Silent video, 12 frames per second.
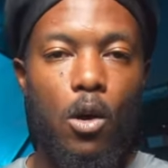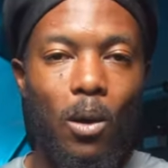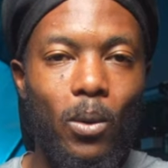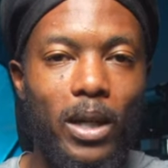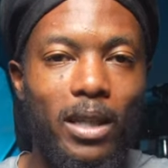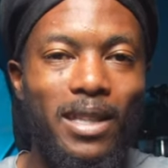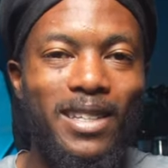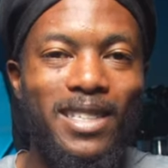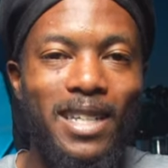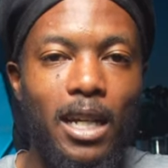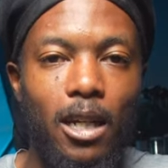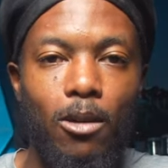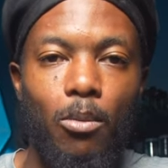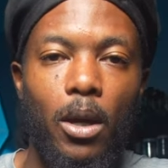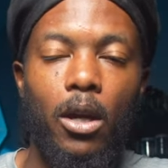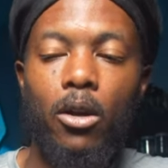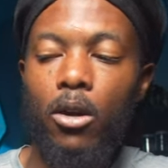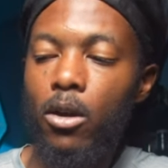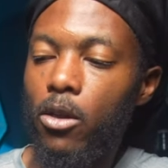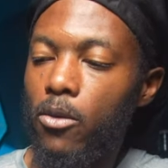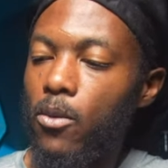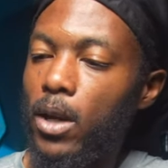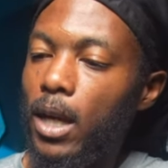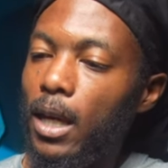with the Cinepeer
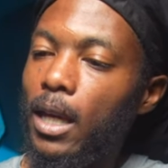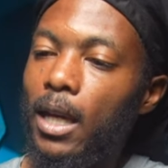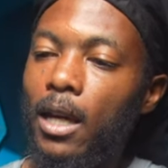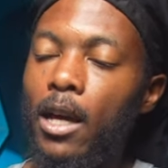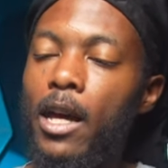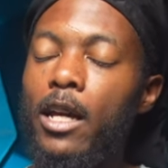3E.